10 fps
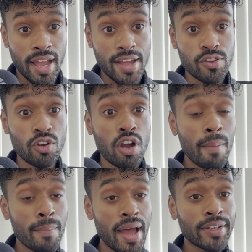and you
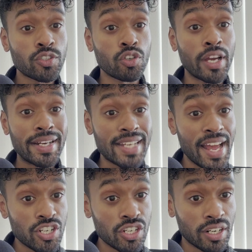come back to
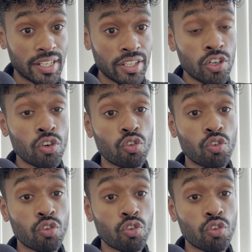intentionally